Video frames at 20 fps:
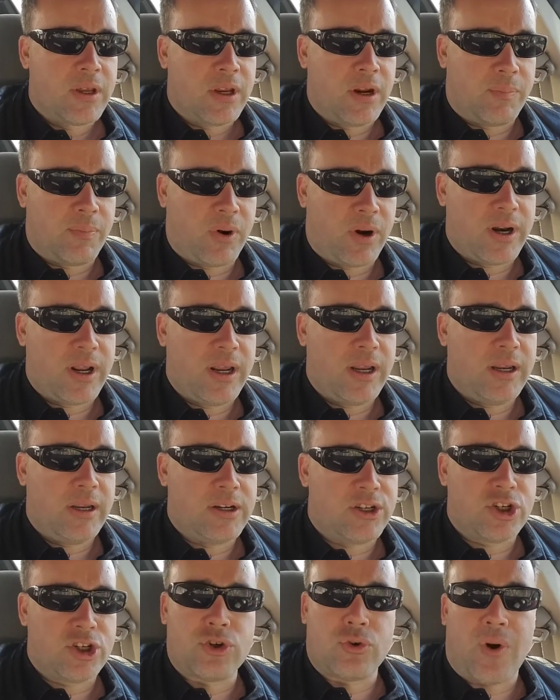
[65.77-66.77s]
You're
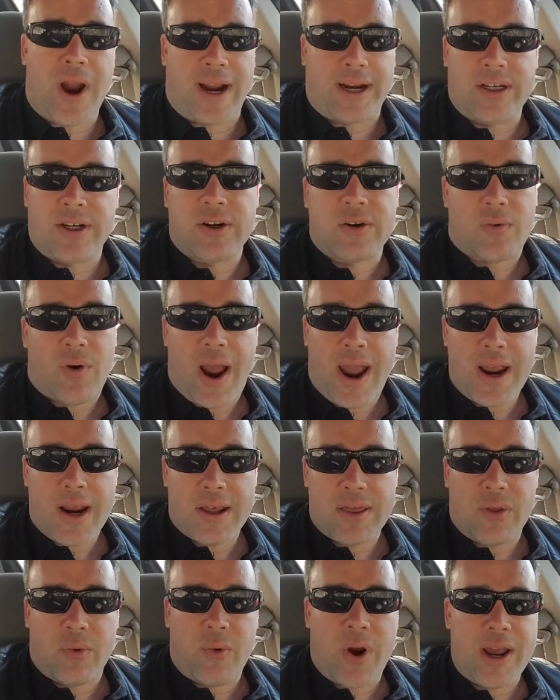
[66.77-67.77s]
pretty strict, right,
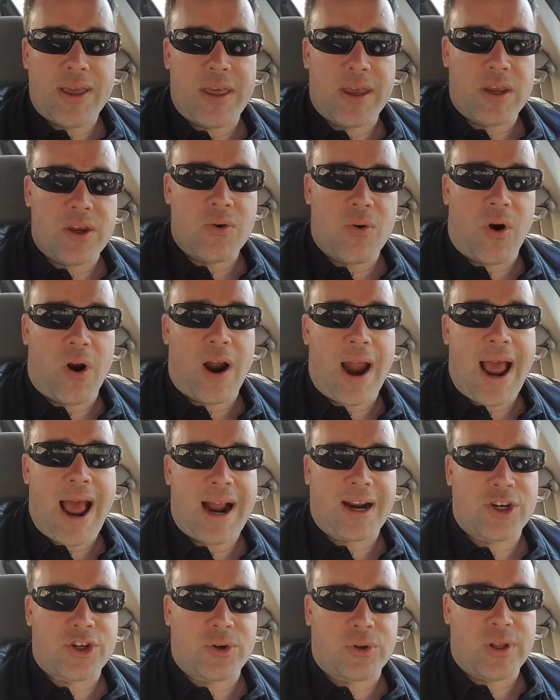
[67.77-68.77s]
in the way that you are
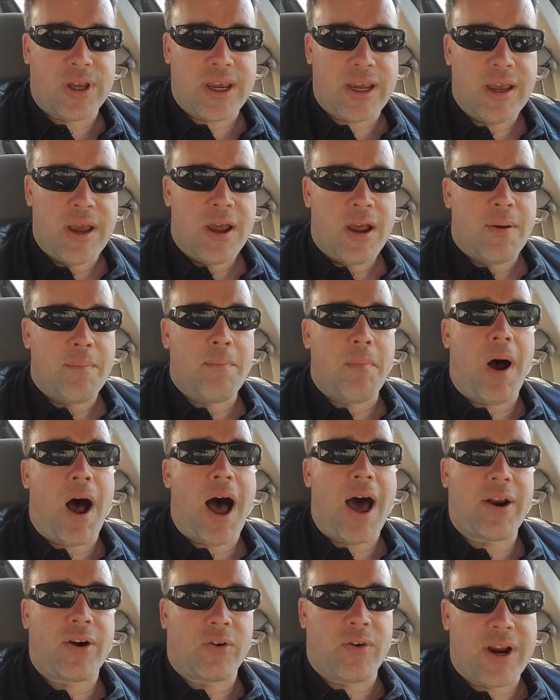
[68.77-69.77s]
actually
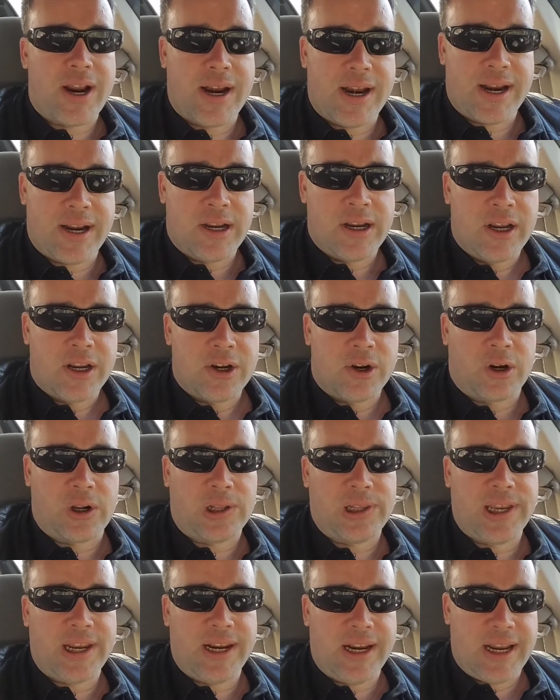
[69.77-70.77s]
moderating your
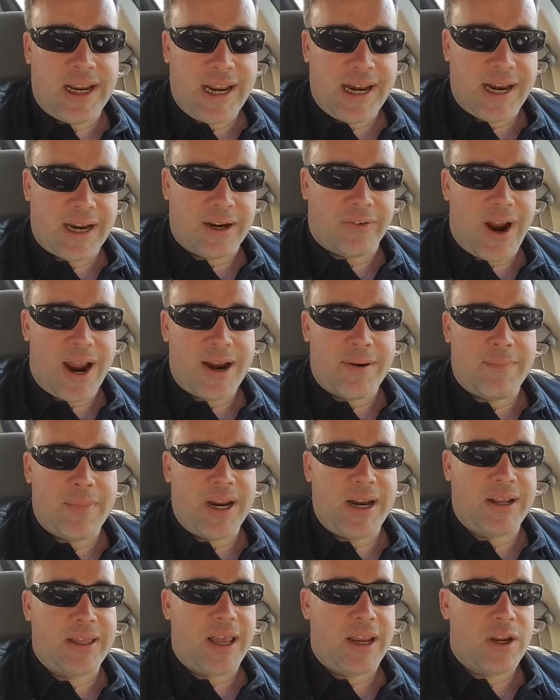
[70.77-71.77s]
clean eating, right?
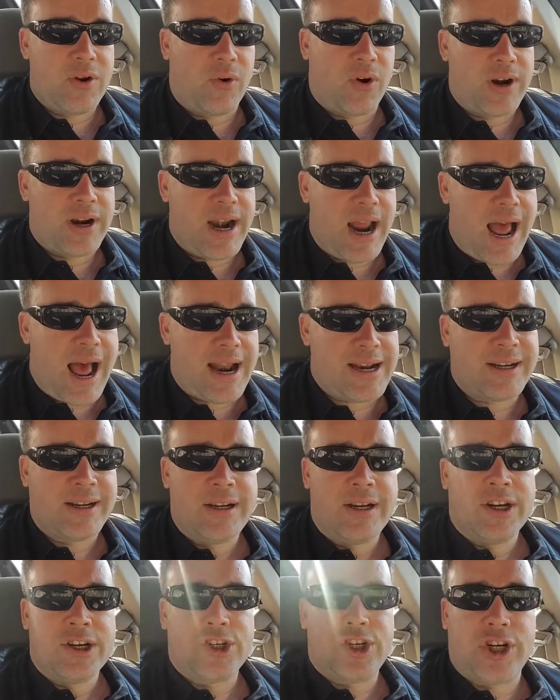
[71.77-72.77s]
Meaning that you are not
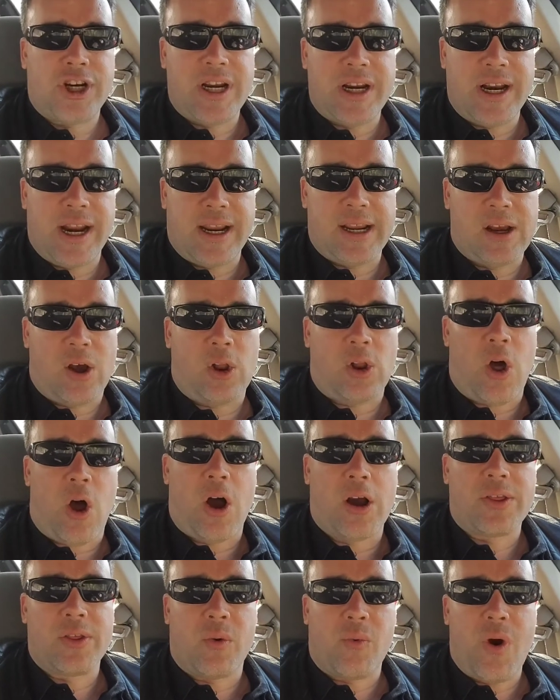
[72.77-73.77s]
cheating
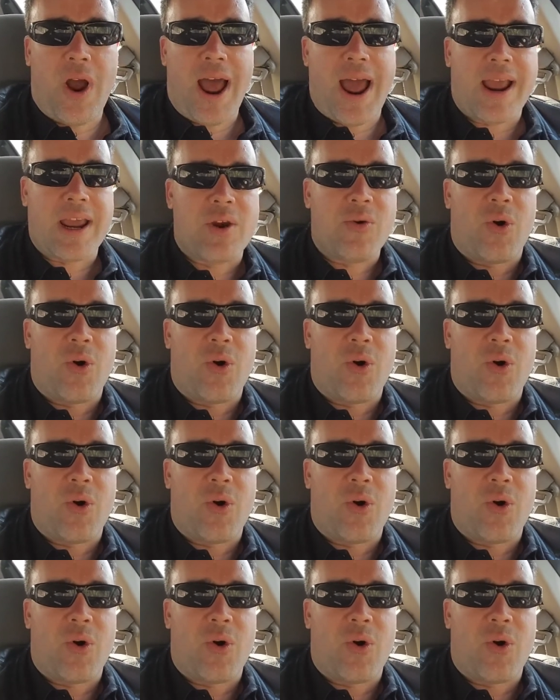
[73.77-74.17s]
along the way.